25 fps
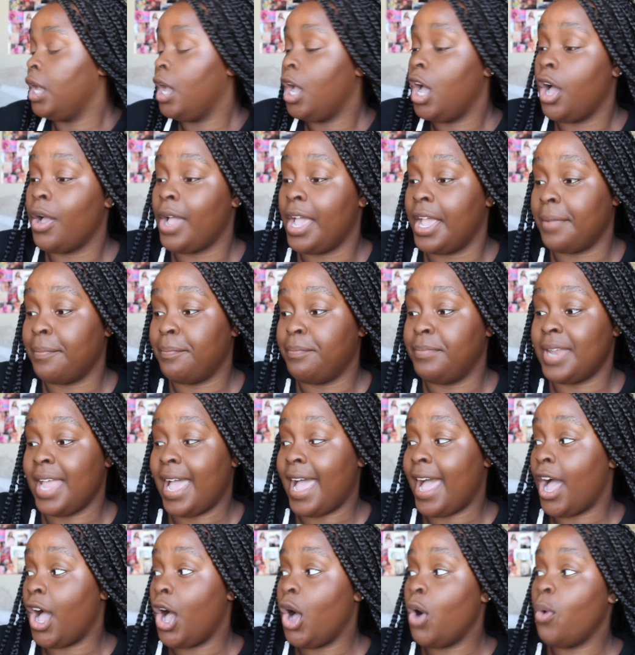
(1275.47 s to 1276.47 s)
Okay,
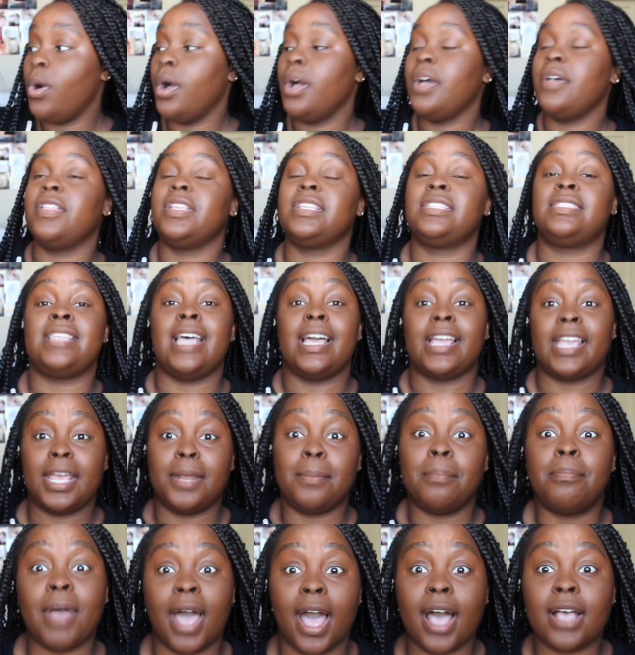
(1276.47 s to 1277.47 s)
now
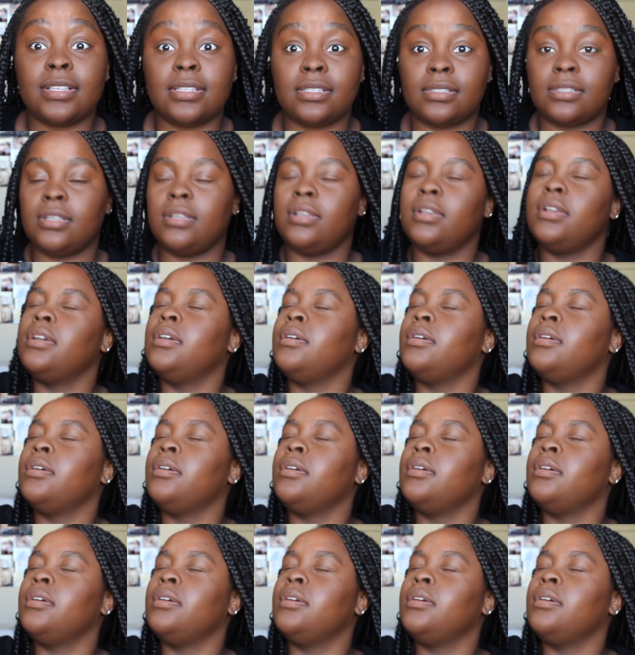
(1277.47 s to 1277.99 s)
second best.